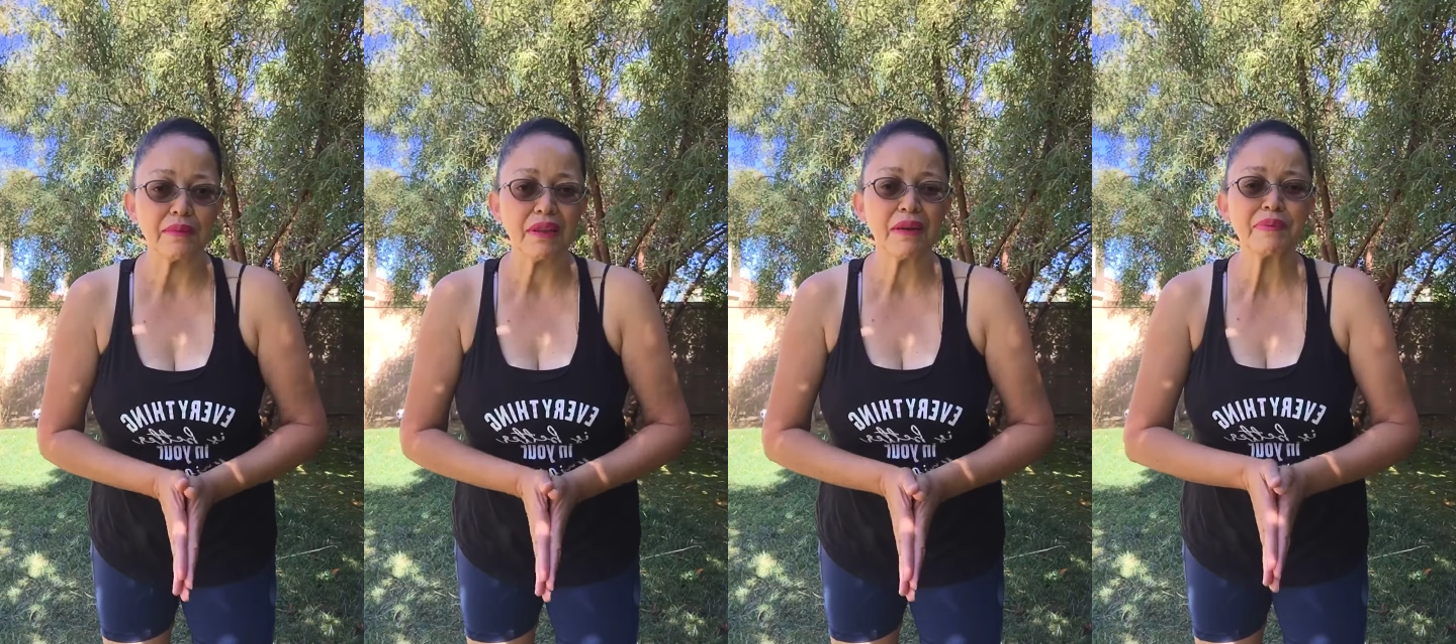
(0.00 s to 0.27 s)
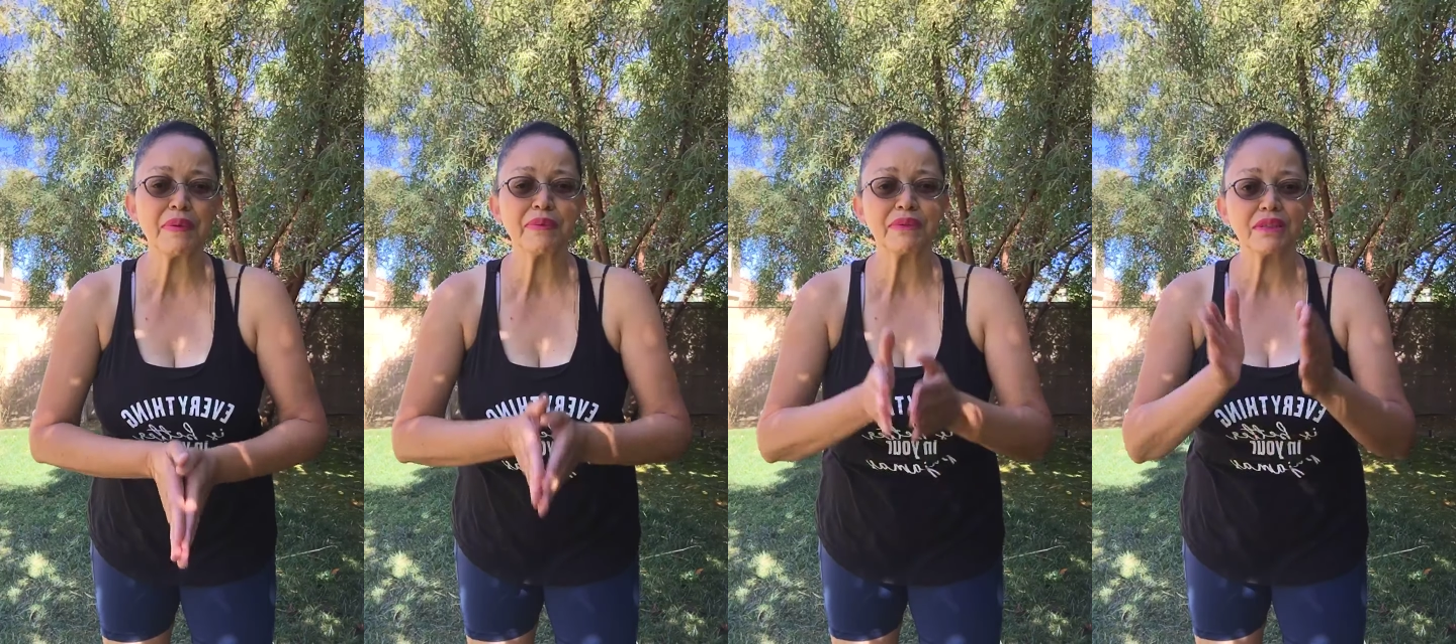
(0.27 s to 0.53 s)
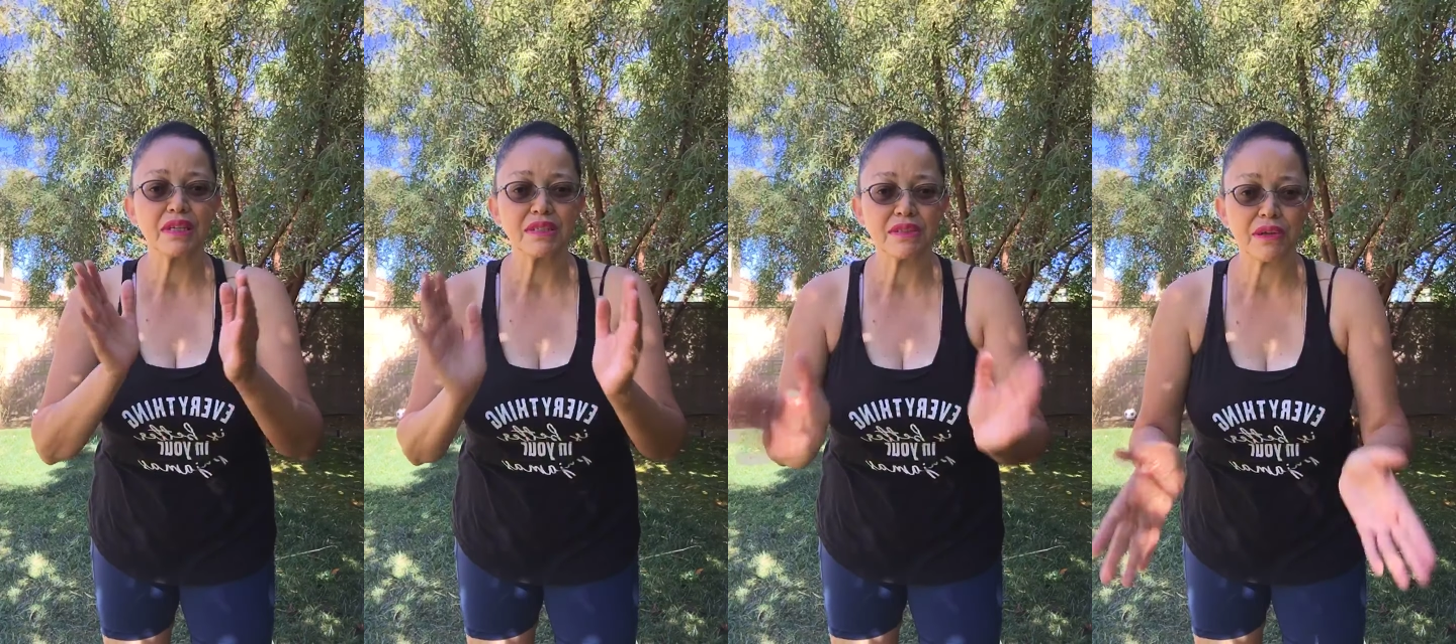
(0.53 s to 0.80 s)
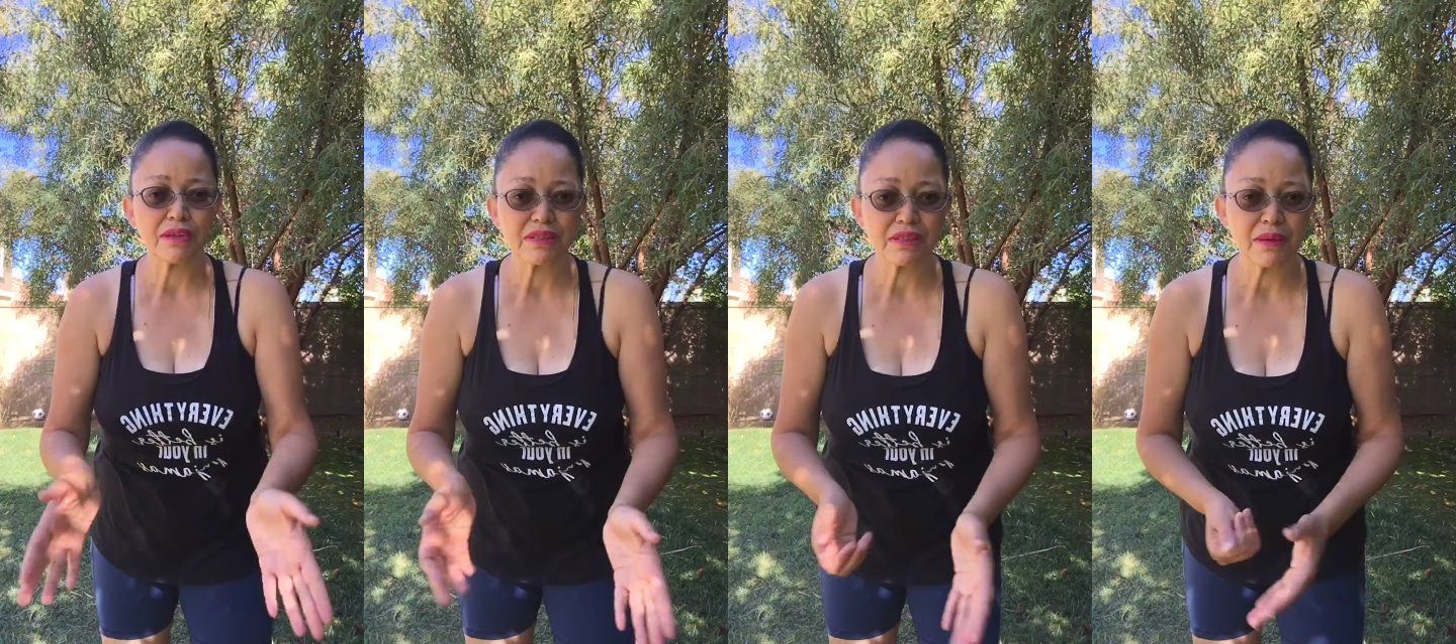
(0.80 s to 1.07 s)
A lot of people they
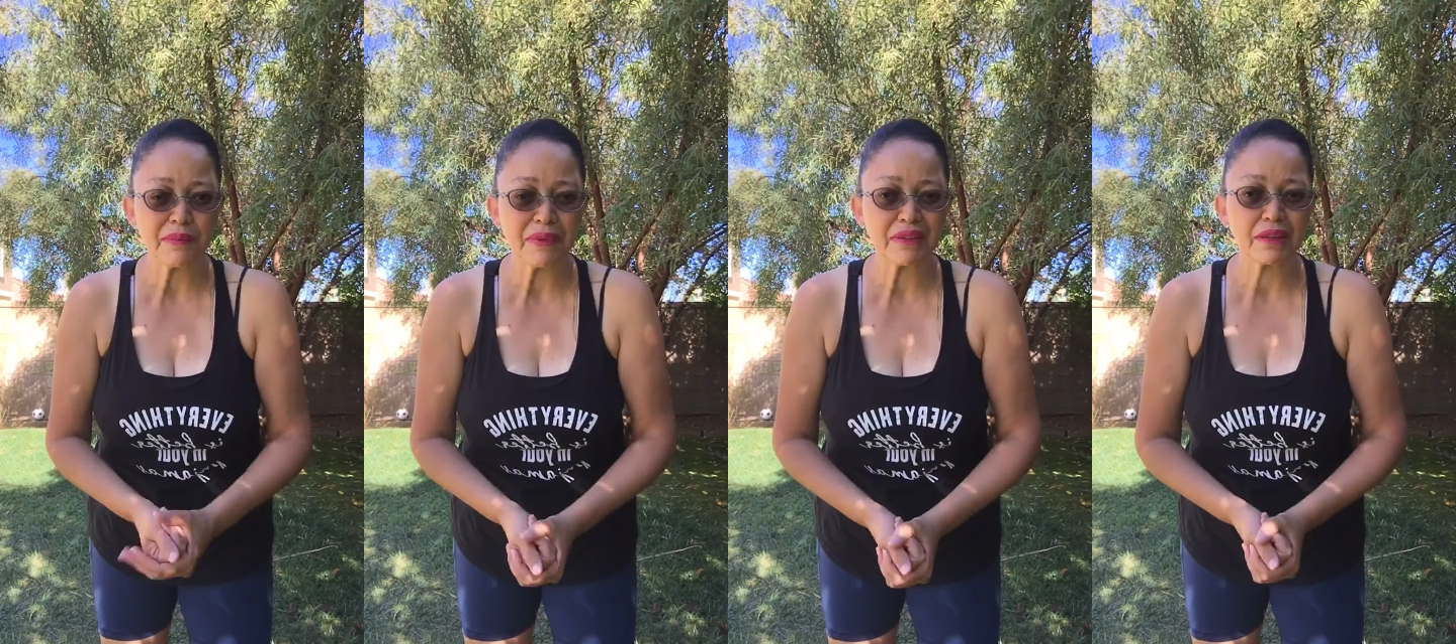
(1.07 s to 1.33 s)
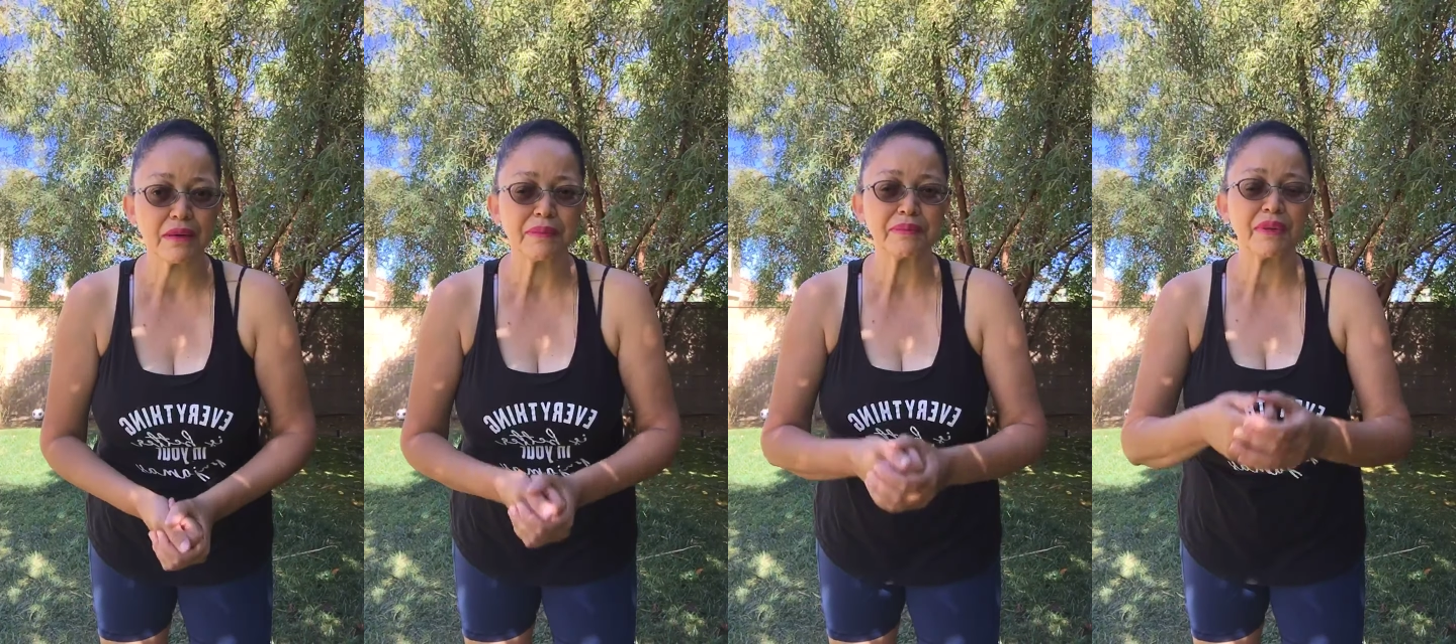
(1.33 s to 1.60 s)
start something, they,